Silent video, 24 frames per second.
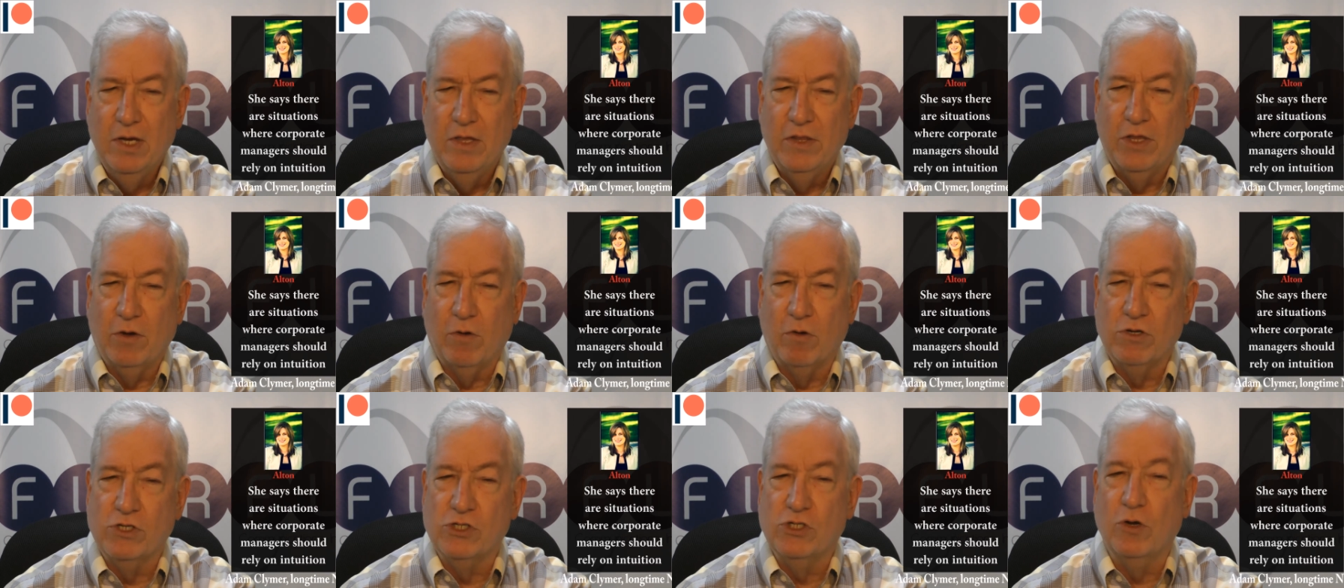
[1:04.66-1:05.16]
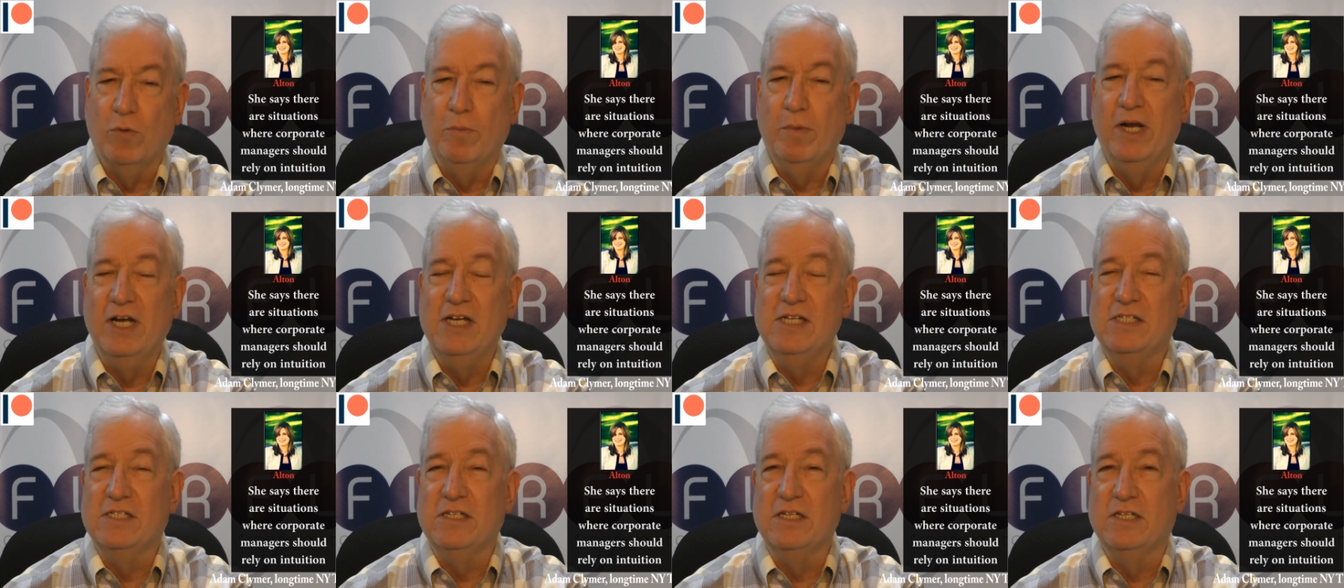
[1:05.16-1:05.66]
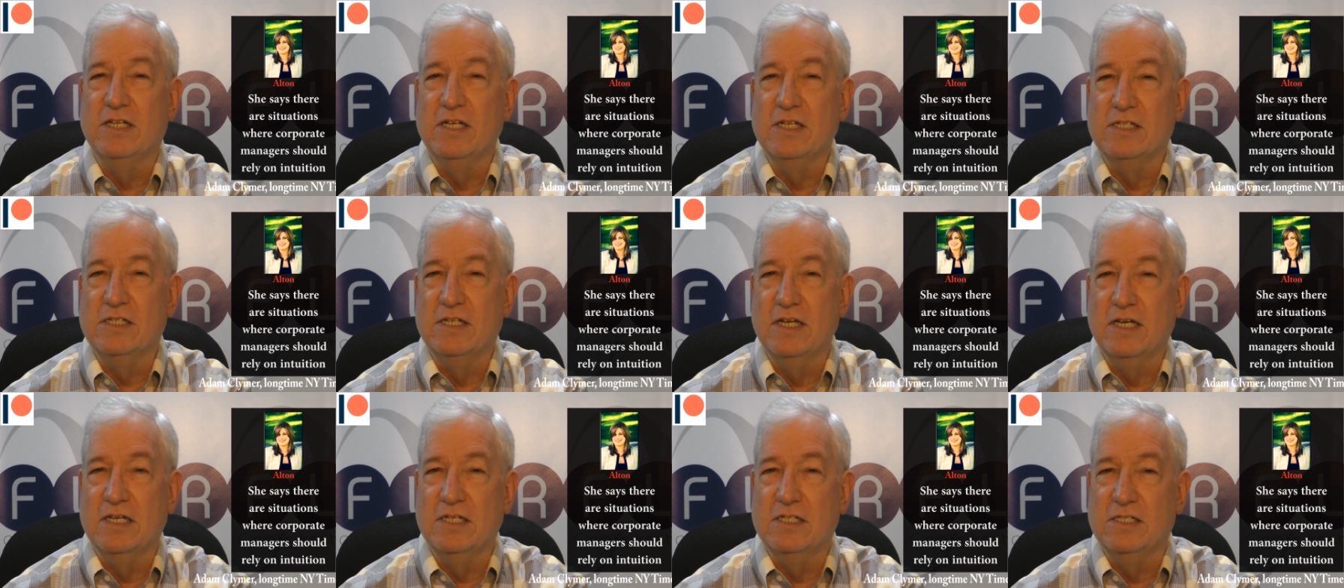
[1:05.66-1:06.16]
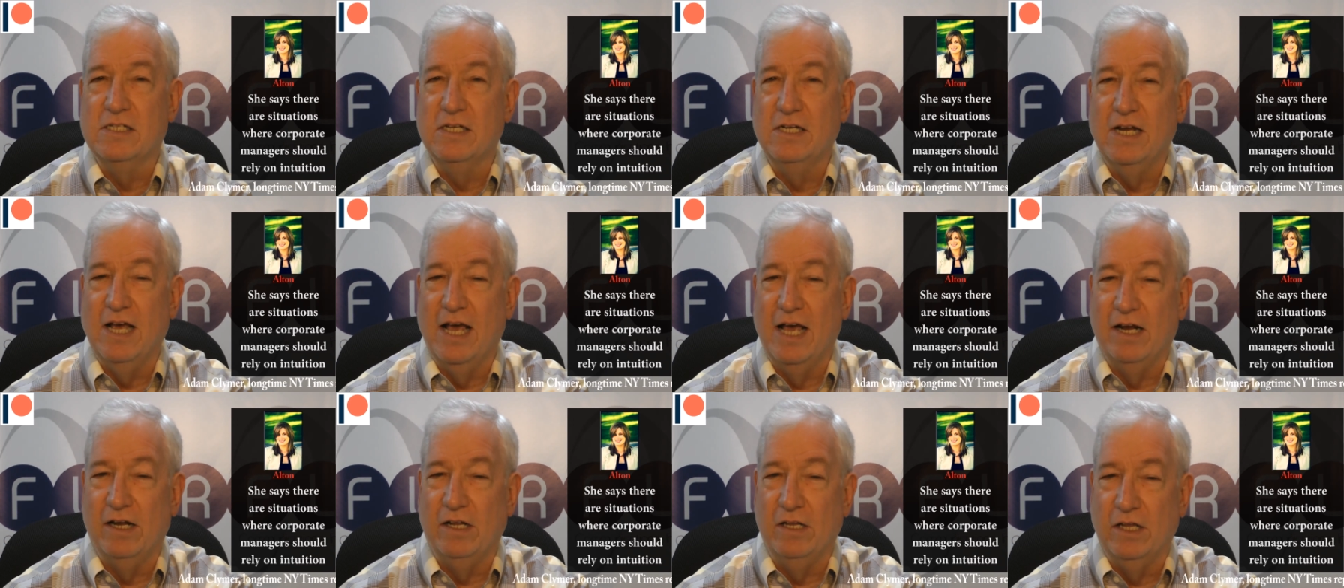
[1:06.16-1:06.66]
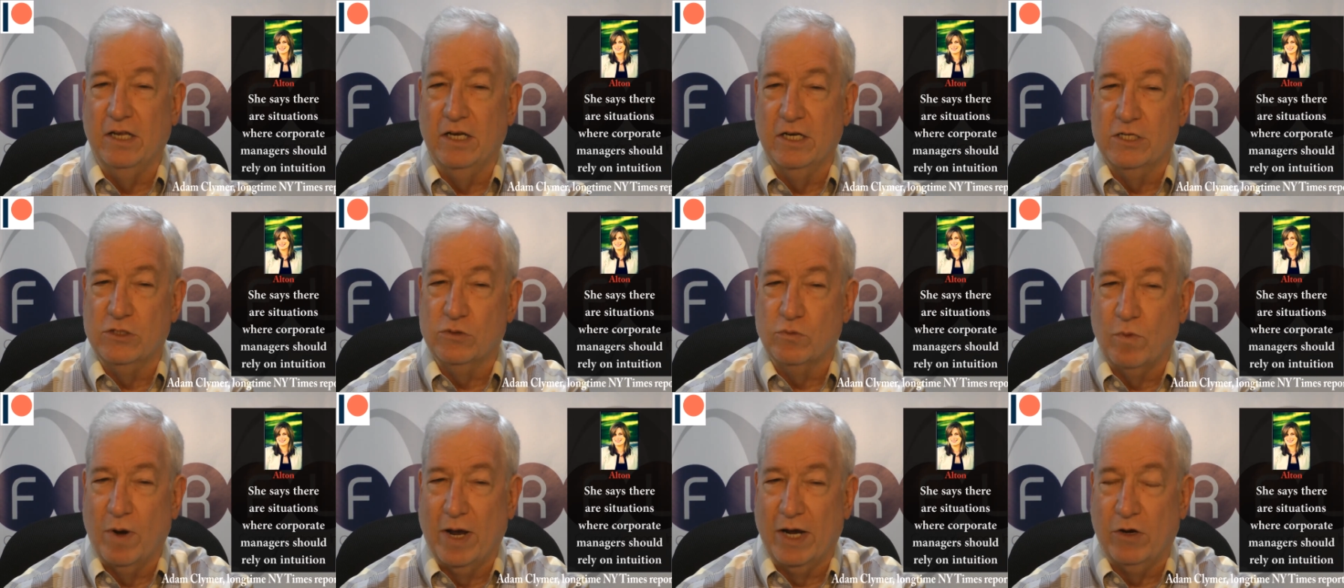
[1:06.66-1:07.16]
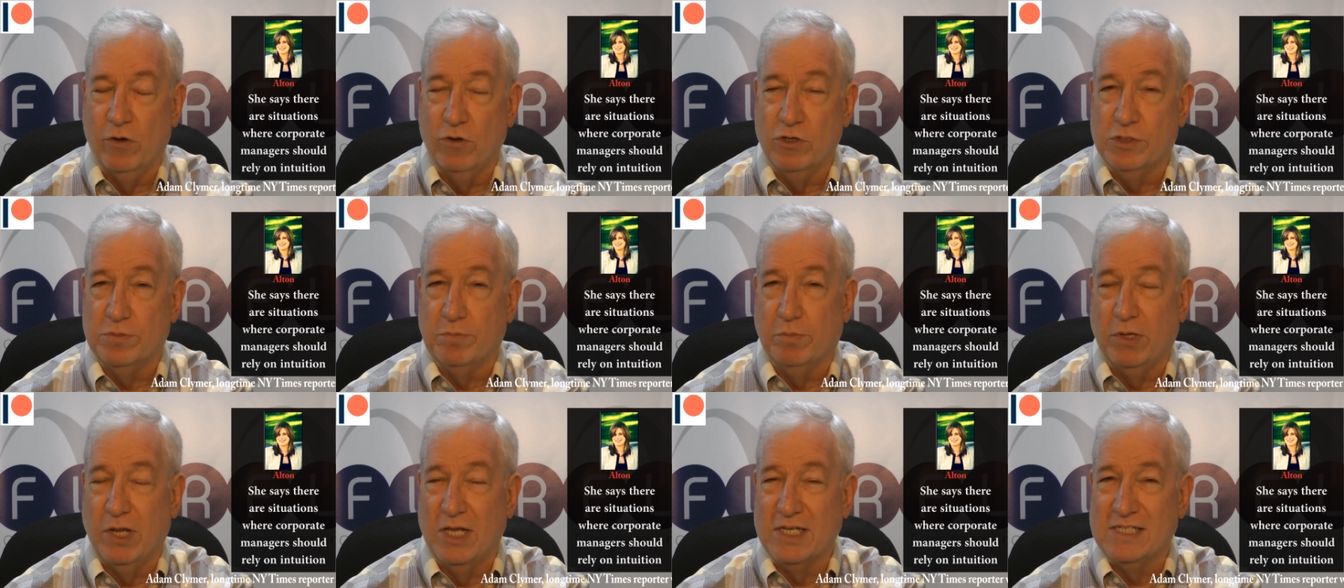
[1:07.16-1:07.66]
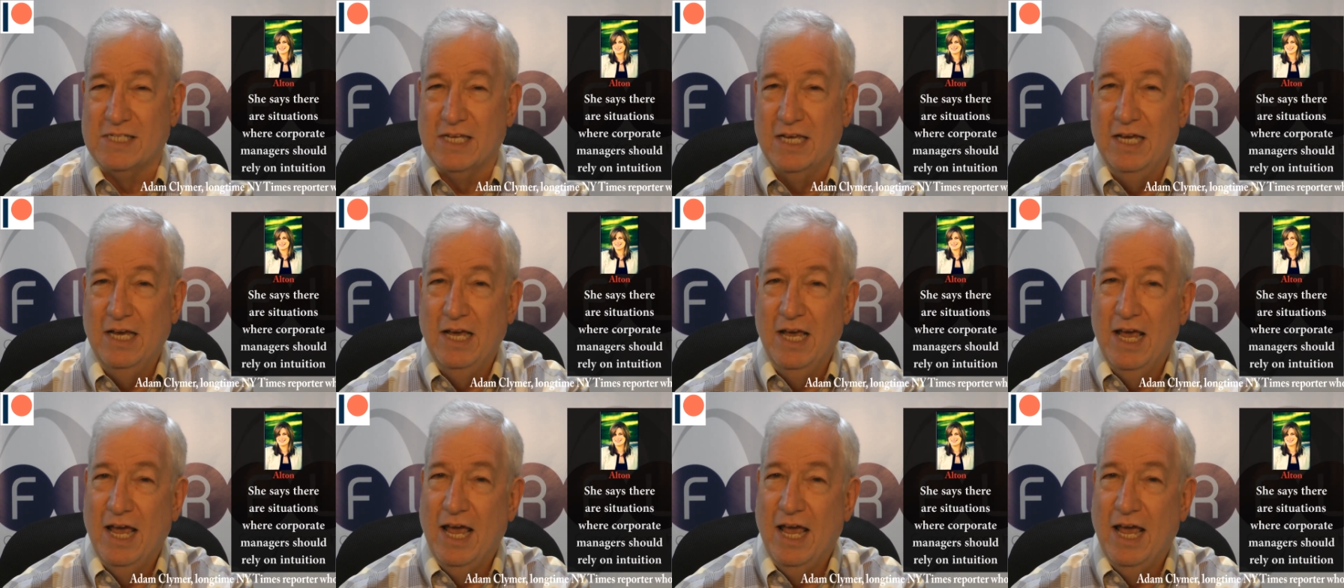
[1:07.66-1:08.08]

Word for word: There are so many statistics and analytics records, plus